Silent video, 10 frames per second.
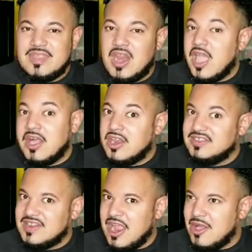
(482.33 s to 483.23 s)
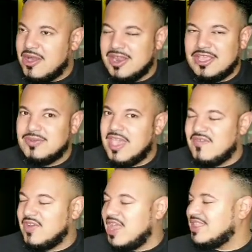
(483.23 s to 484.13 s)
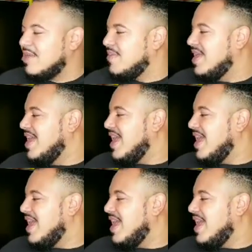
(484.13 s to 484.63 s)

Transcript: an icon is an icon, and you can't forget them.